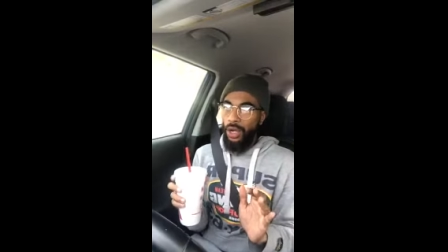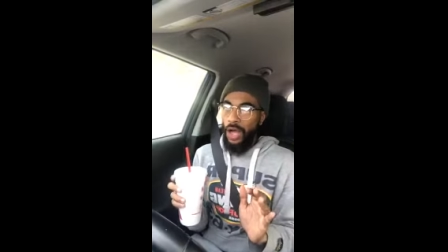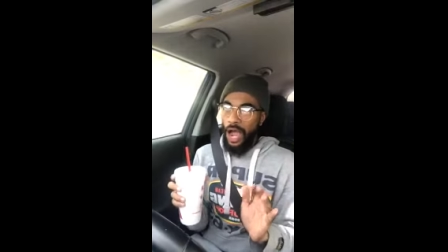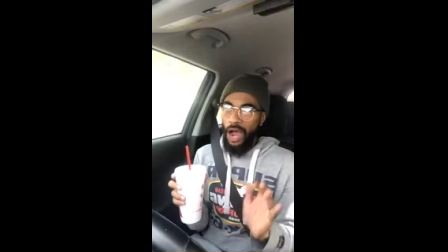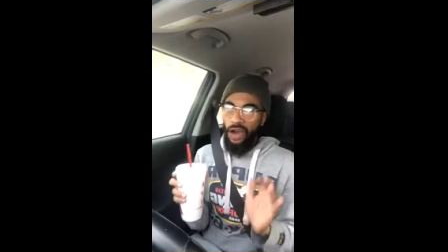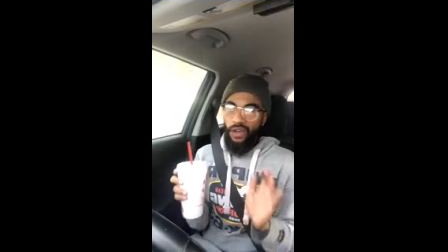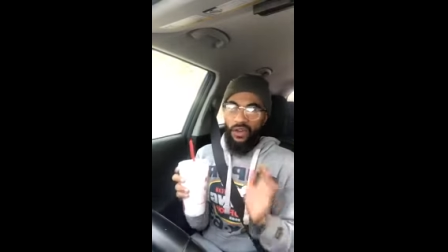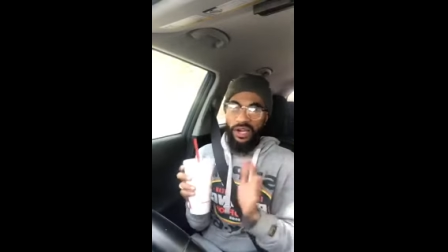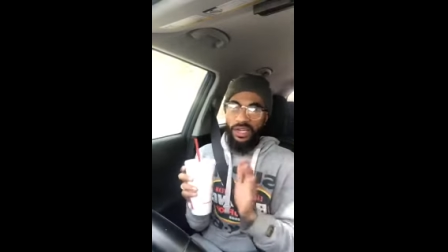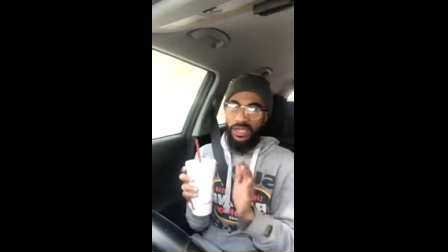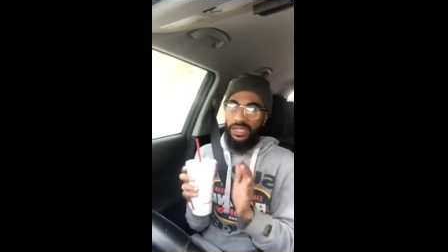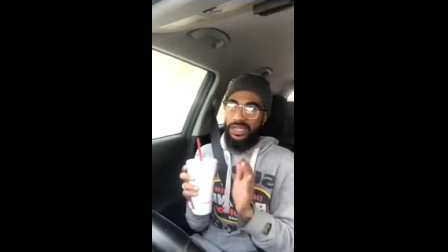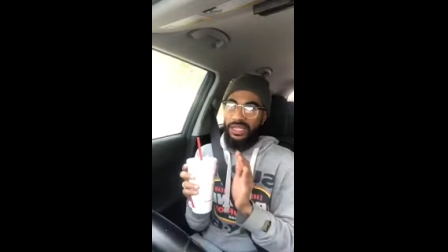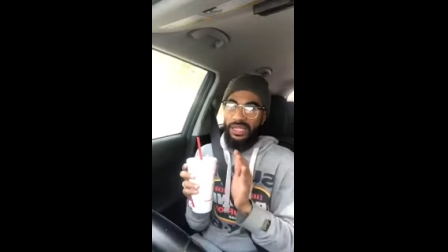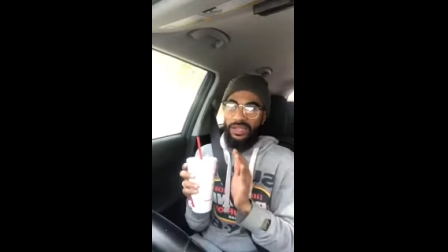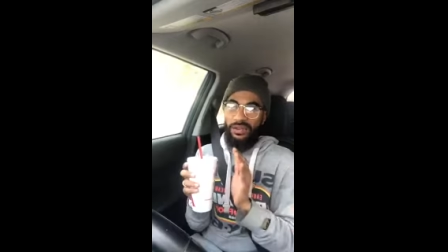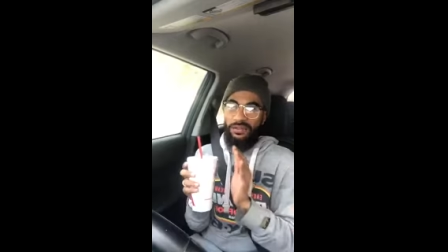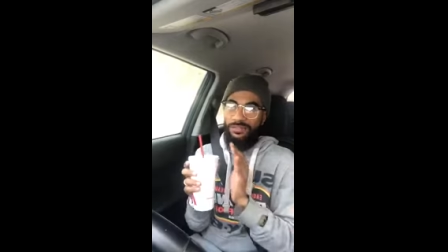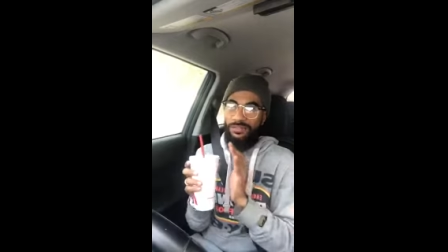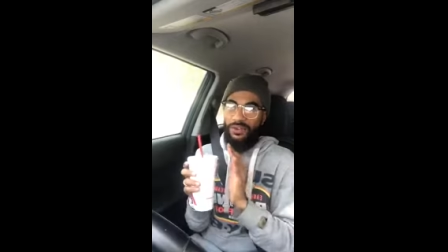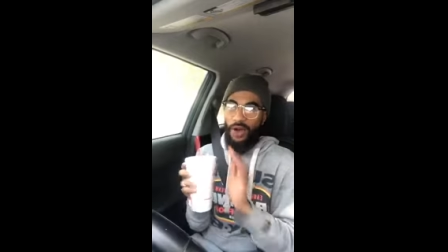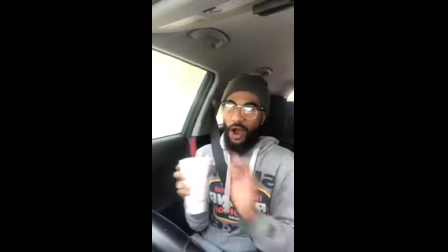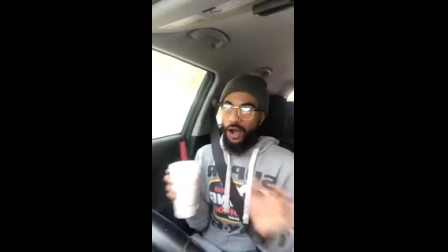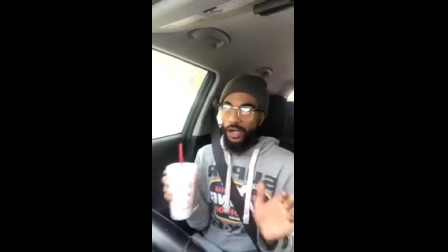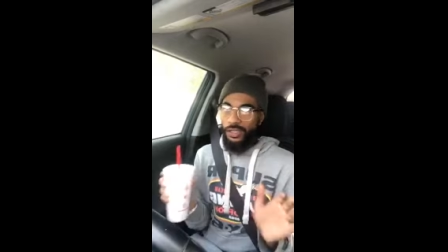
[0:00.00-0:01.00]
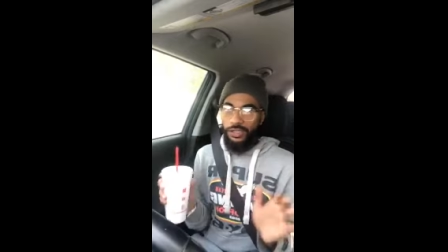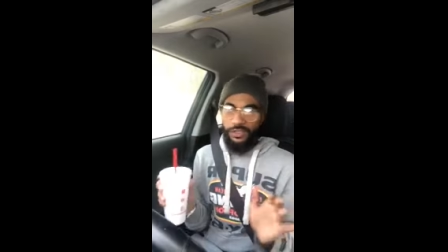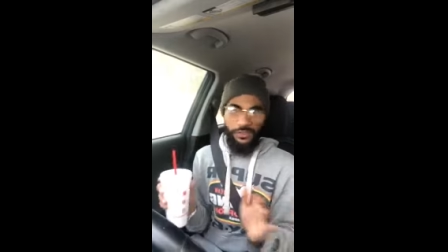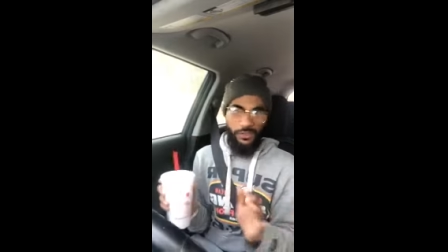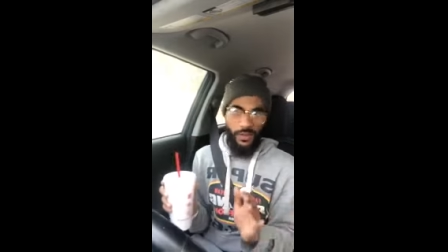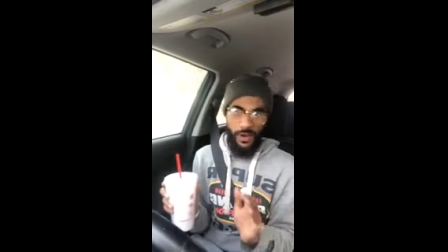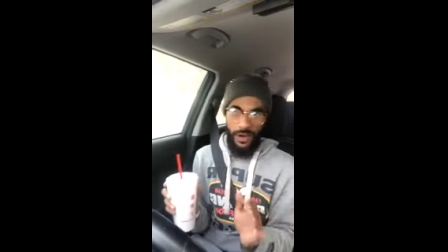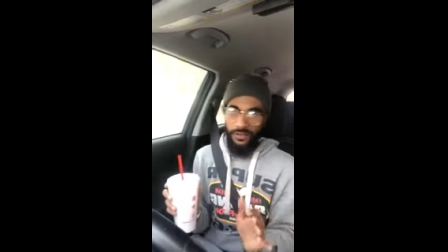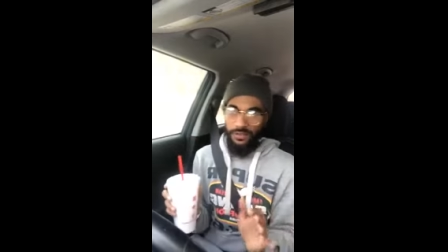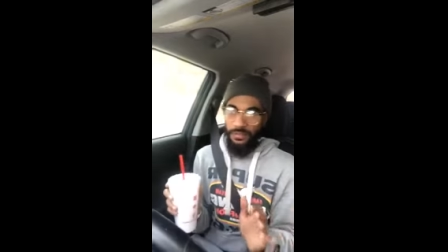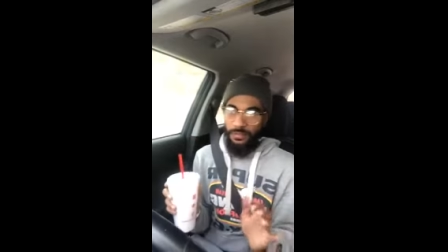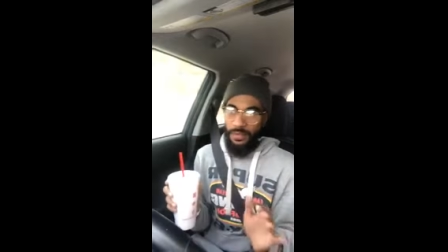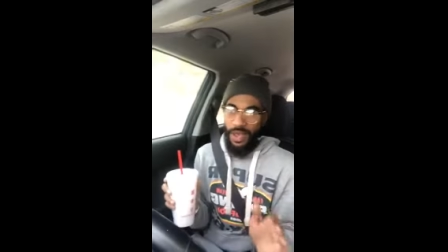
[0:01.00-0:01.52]
I already live far as
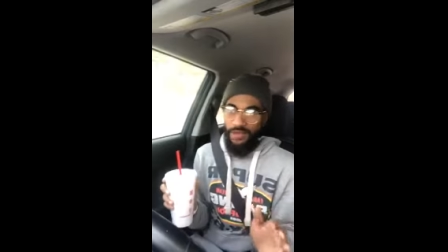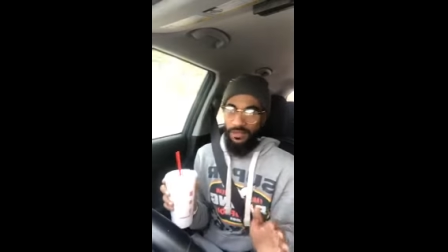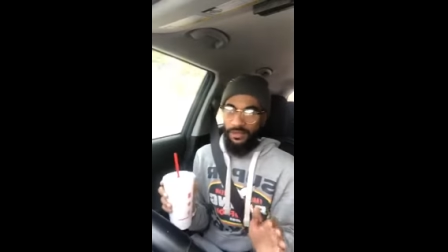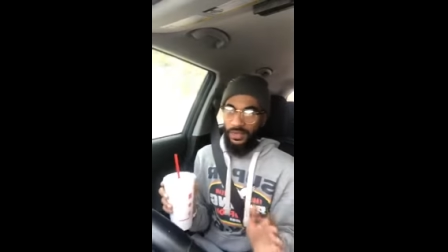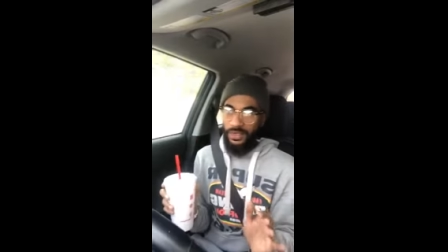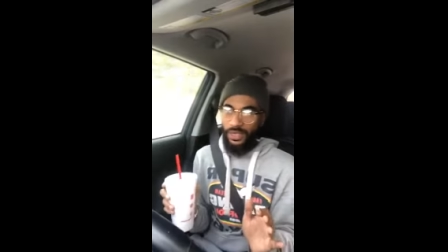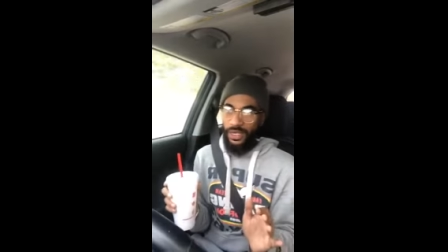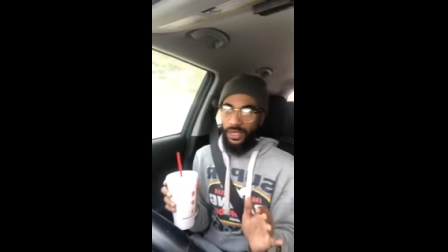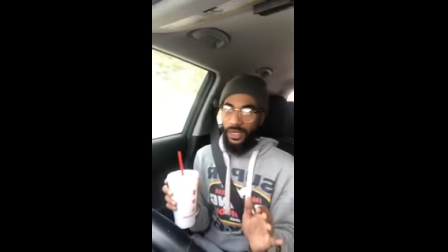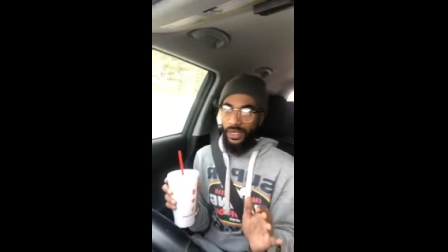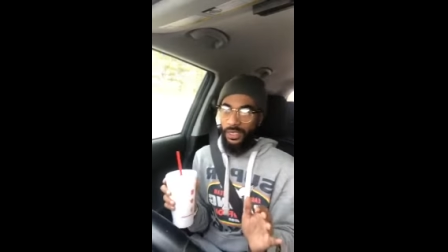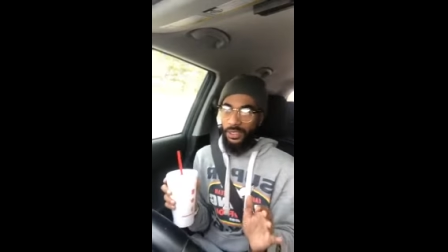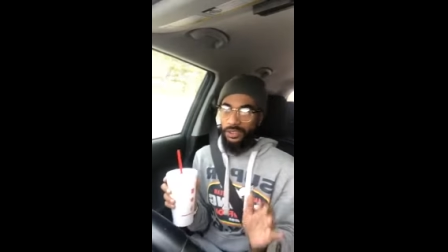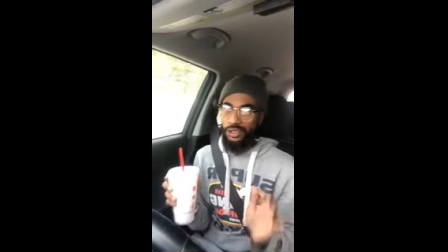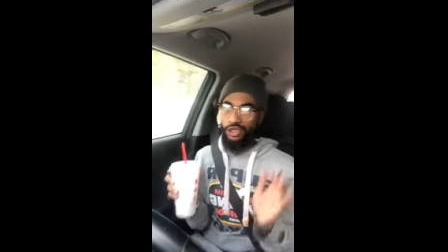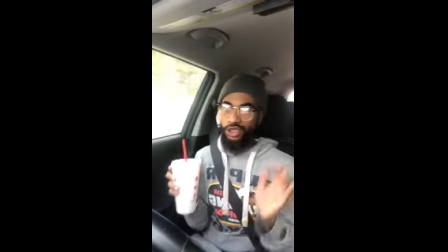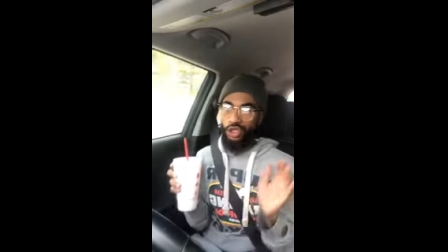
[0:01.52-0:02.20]
fuck from everything.